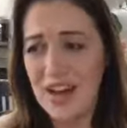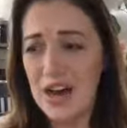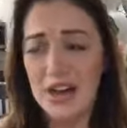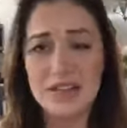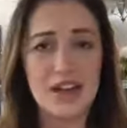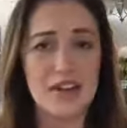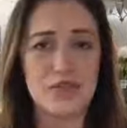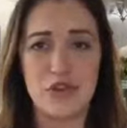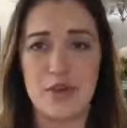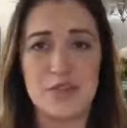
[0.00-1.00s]
a lot of
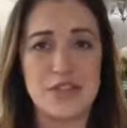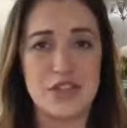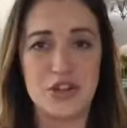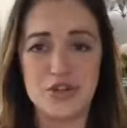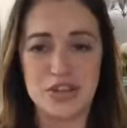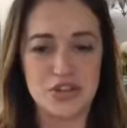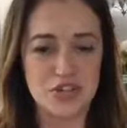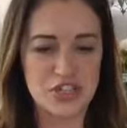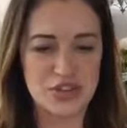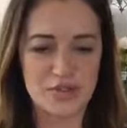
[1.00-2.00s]
traumas, you know, the
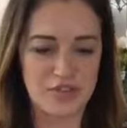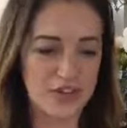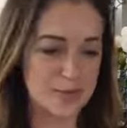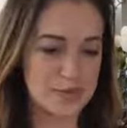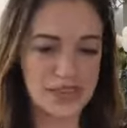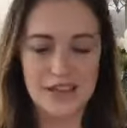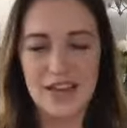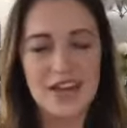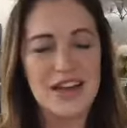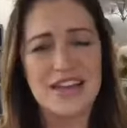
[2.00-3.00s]
destruction of the family,
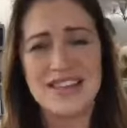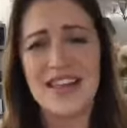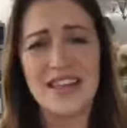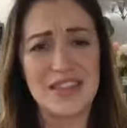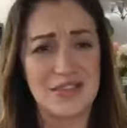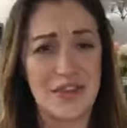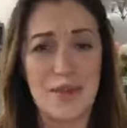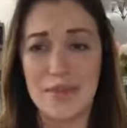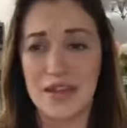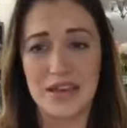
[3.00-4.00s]
death in the
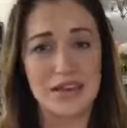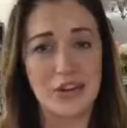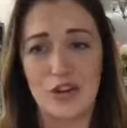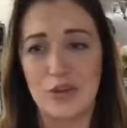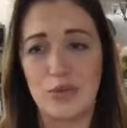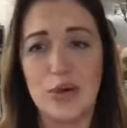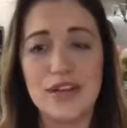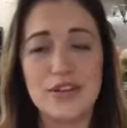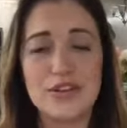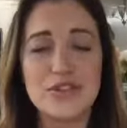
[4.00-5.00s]
family, you know what,
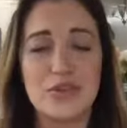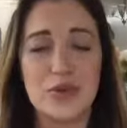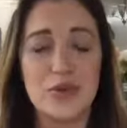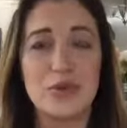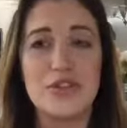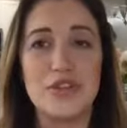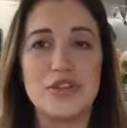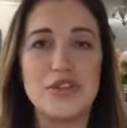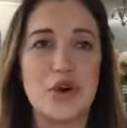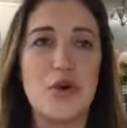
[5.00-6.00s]
there's
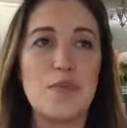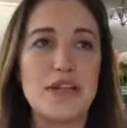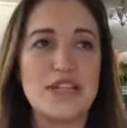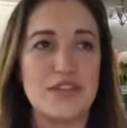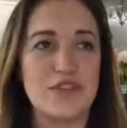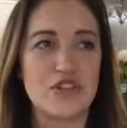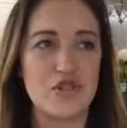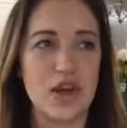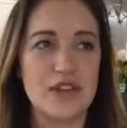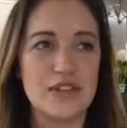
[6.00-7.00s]
so many different
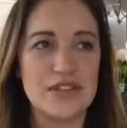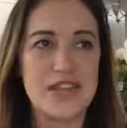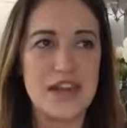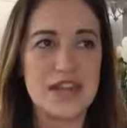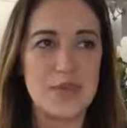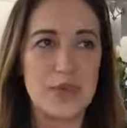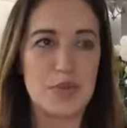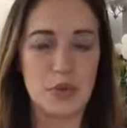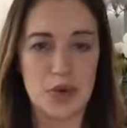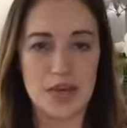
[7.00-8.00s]
trials that people are
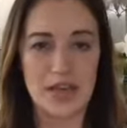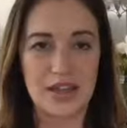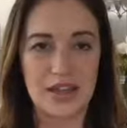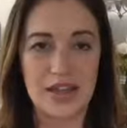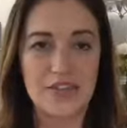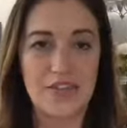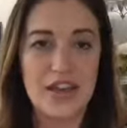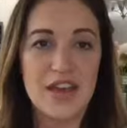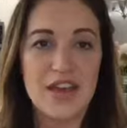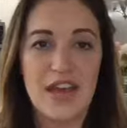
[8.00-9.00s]
walking in life,
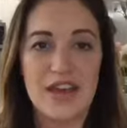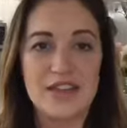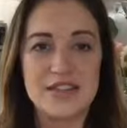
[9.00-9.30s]
and